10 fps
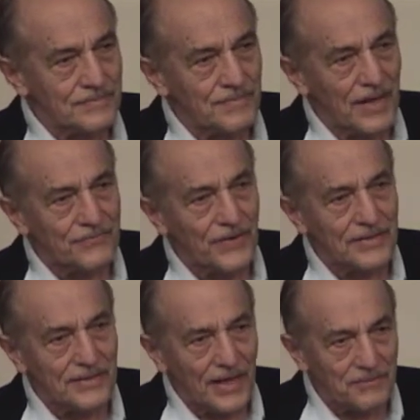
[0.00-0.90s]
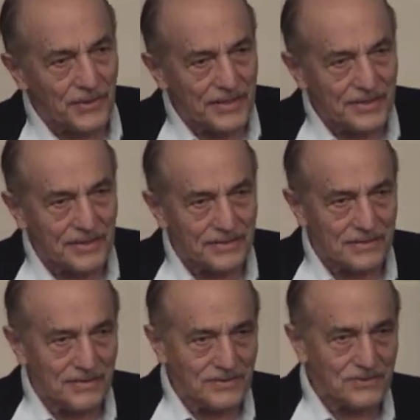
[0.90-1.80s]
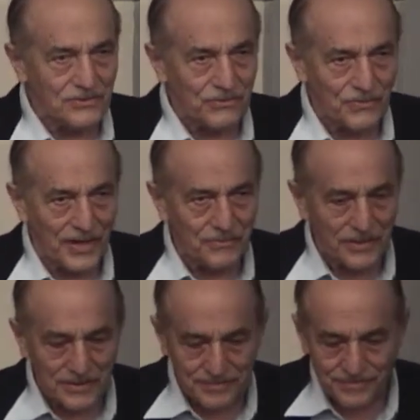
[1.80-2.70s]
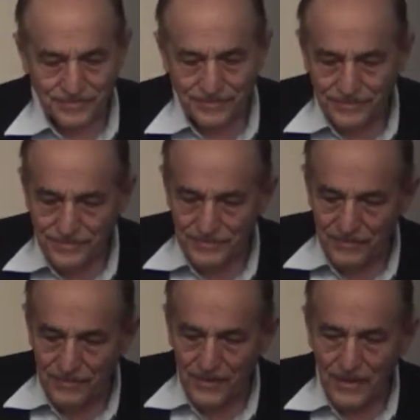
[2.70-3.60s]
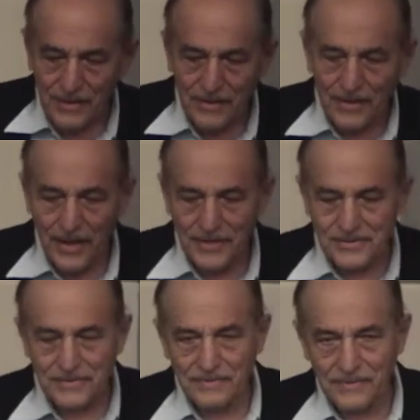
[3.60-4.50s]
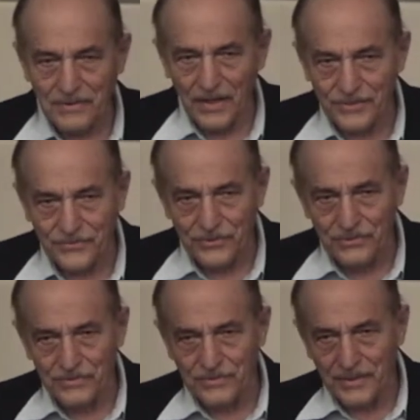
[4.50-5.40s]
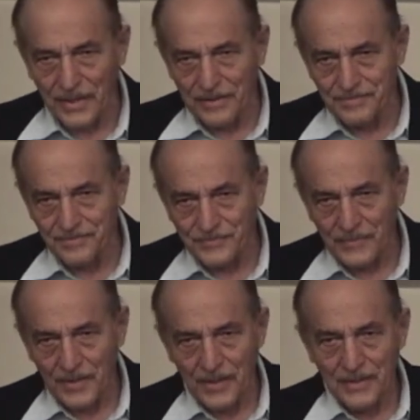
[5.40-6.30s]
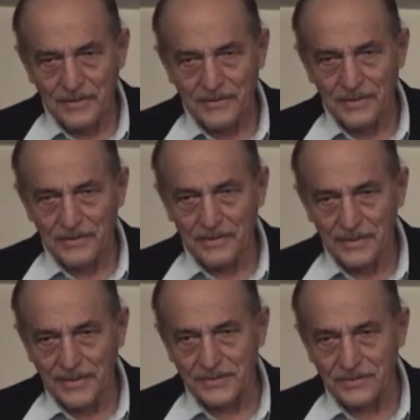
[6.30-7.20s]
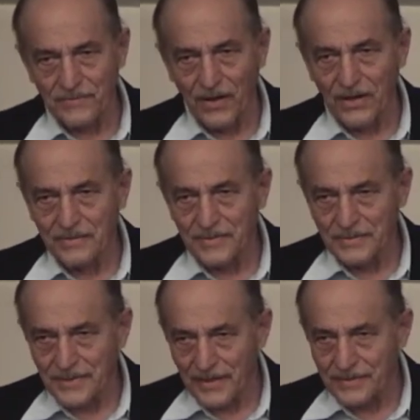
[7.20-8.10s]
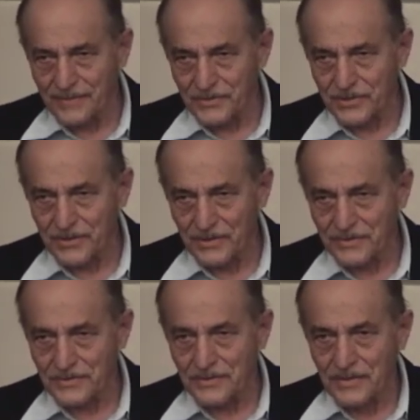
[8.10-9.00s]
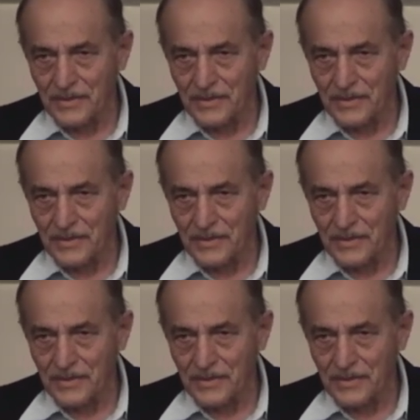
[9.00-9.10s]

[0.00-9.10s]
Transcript: my friend, a librarian at the institute where I work, has gone through um, the list of all the scientific journals,